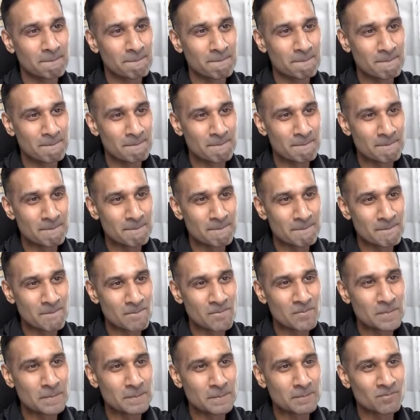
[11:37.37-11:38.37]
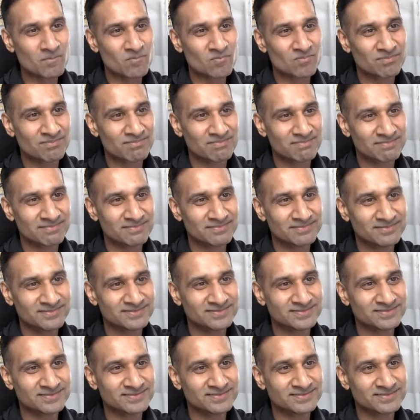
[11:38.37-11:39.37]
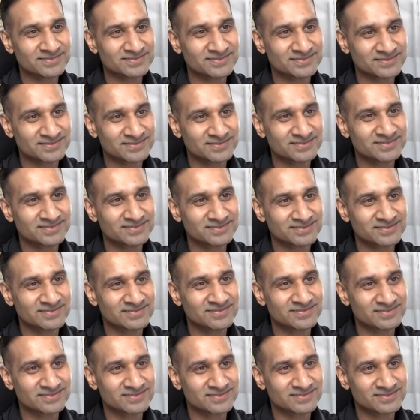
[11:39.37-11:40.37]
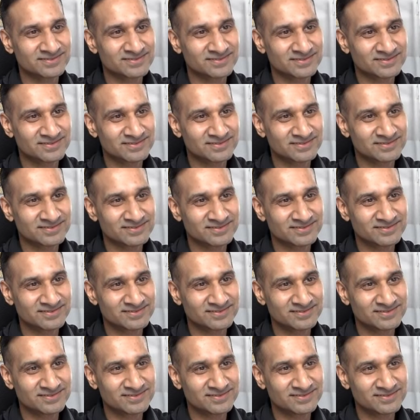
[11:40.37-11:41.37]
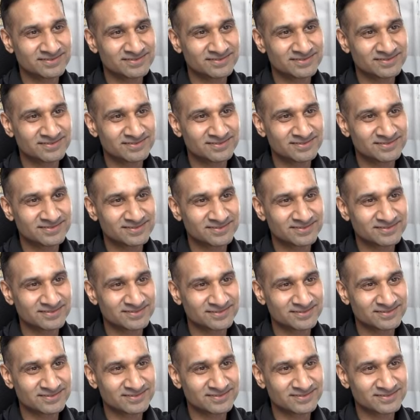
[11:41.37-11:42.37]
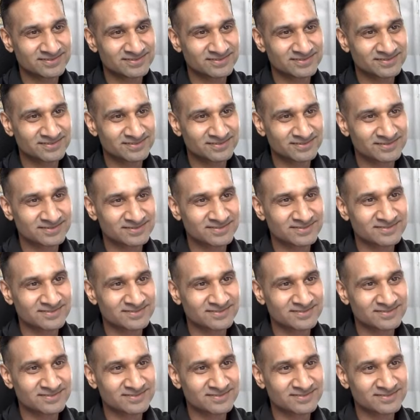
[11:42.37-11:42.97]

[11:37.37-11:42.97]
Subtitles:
No words are spoken by the person on screen.